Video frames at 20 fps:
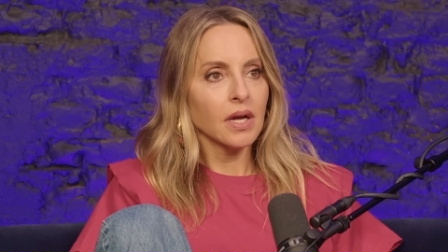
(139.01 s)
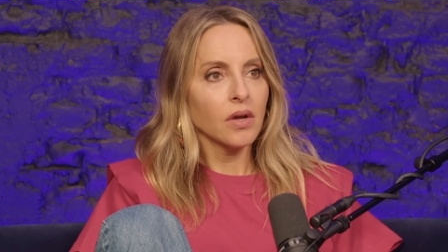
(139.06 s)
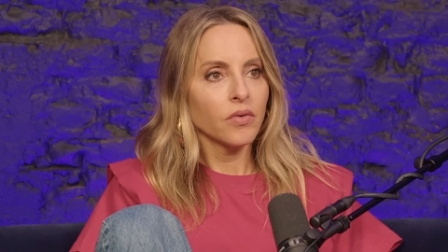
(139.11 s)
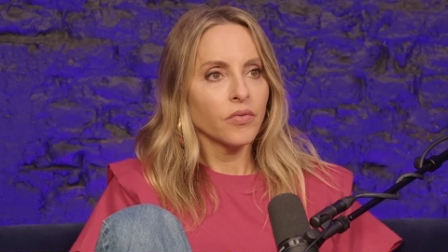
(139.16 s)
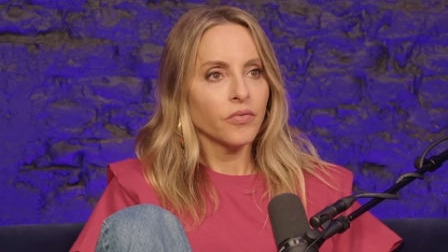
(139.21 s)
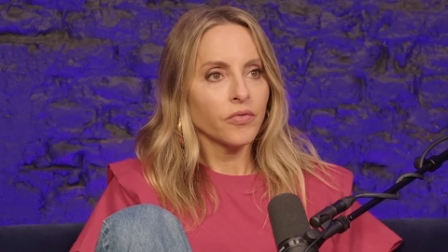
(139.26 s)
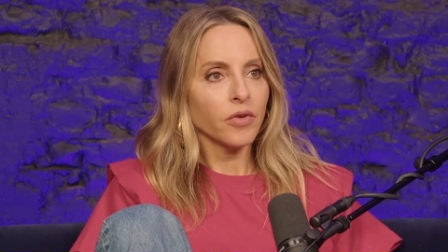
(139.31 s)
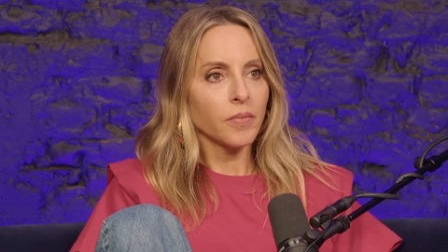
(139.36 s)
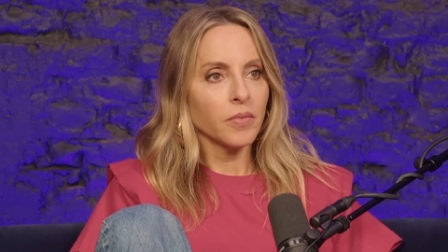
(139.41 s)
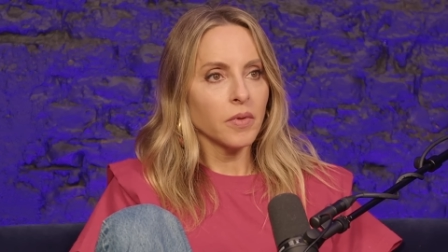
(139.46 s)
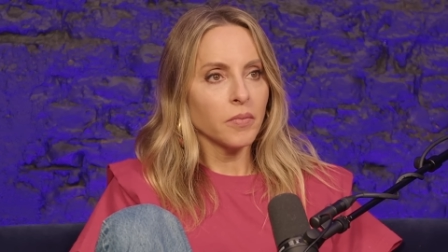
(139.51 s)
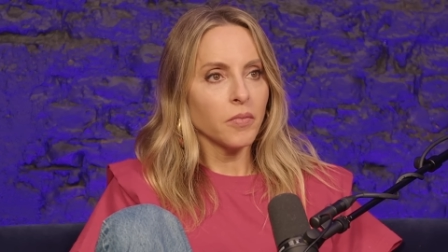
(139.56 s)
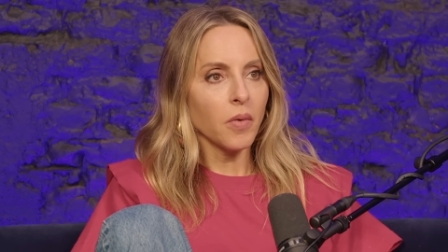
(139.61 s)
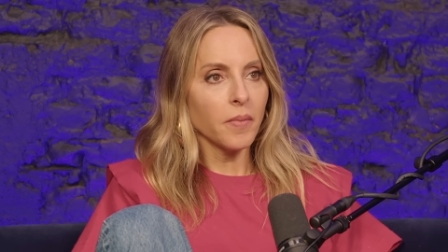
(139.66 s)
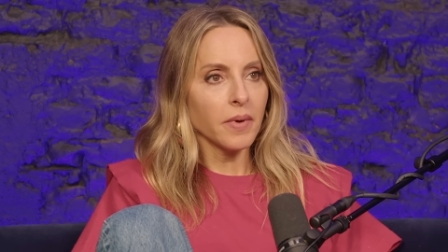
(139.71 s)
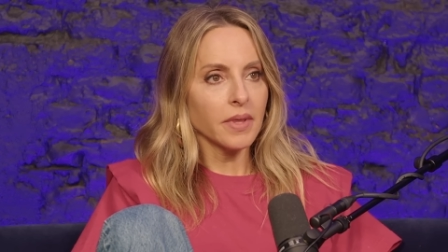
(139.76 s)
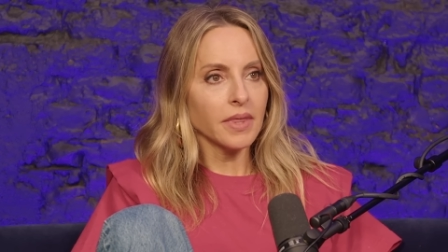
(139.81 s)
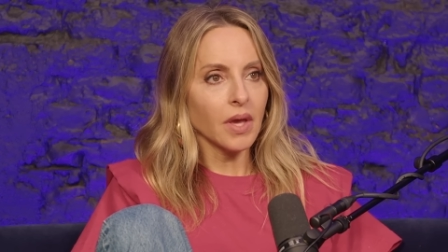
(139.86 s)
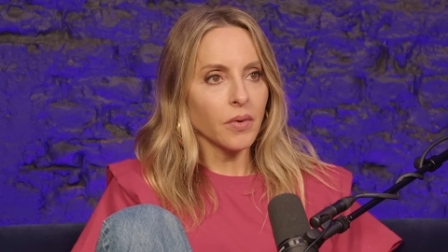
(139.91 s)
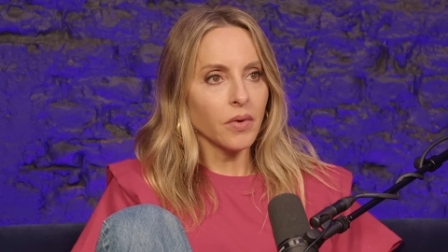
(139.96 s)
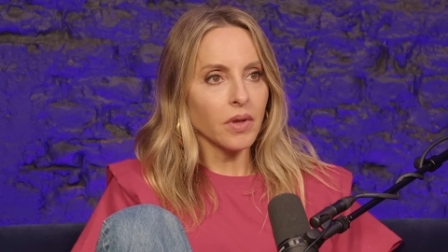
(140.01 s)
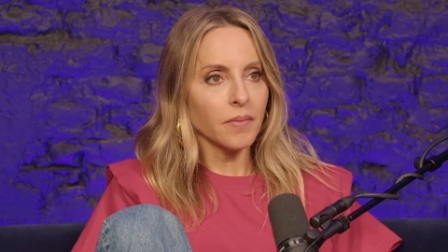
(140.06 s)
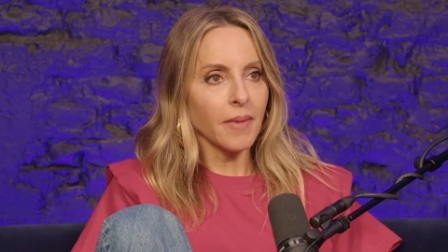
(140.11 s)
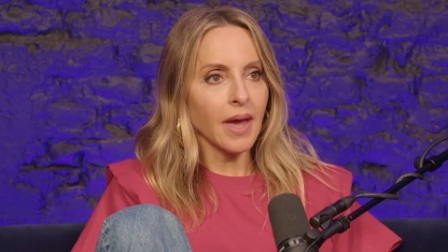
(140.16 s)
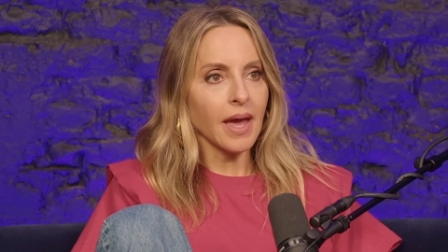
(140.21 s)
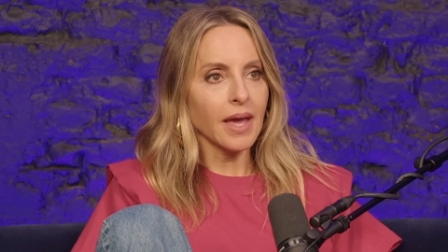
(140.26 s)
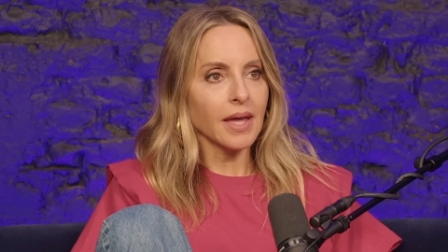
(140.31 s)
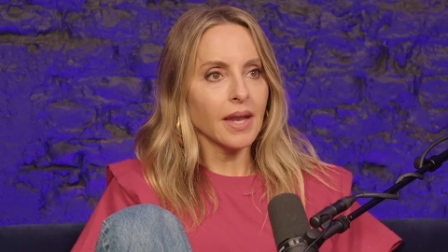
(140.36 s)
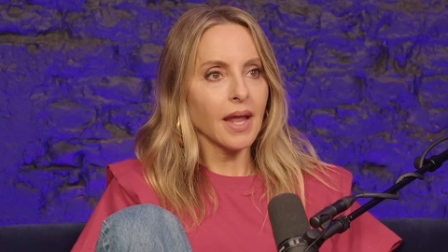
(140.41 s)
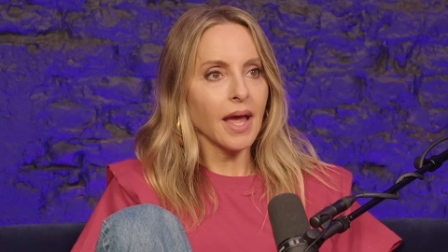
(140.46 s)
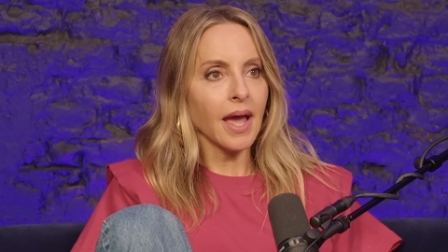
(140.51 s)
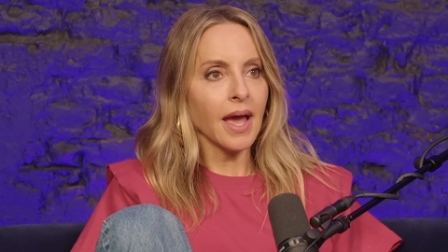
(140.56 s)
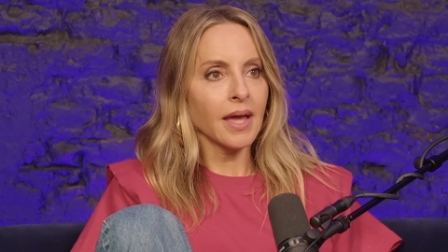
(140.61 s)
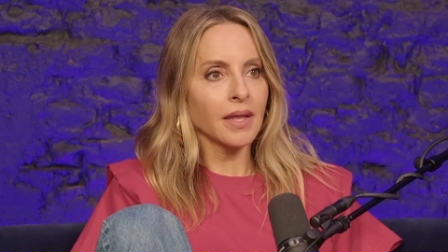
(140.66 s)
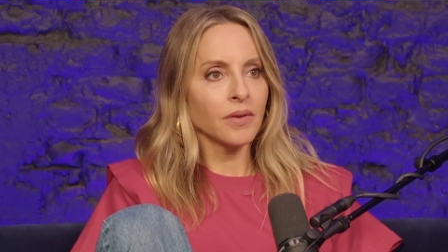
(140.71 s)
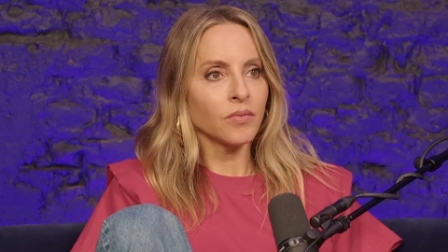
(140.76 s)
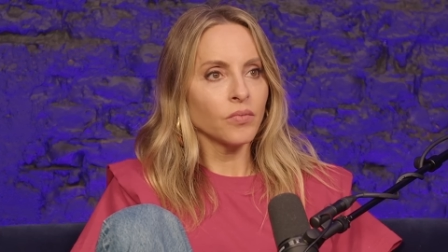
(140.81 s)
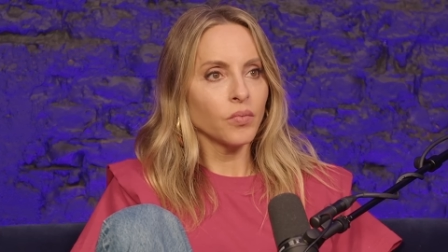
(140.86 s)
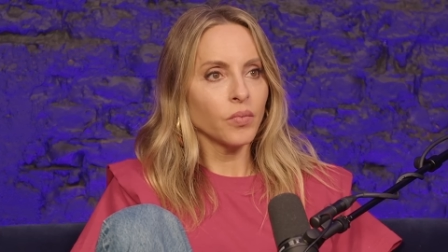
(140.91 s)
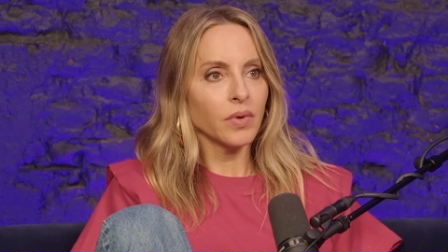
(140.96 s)
Mm-hmm. From the moment that we met,
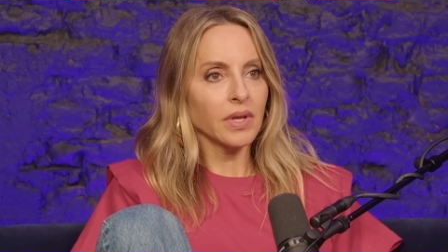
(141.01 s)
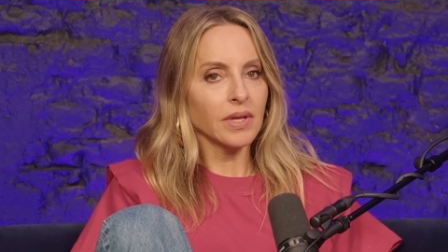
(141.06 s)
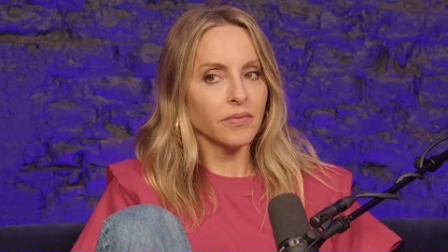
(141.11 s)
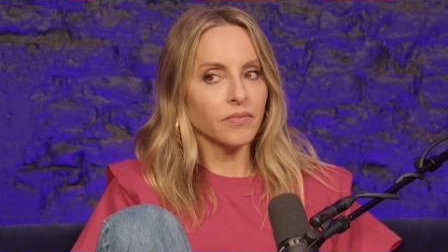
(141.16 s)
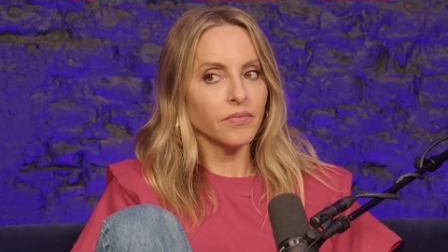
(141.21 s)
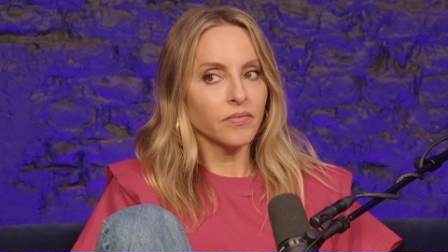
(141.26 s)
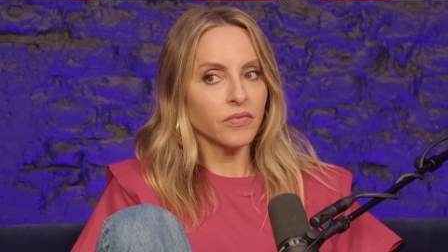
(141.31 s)
and we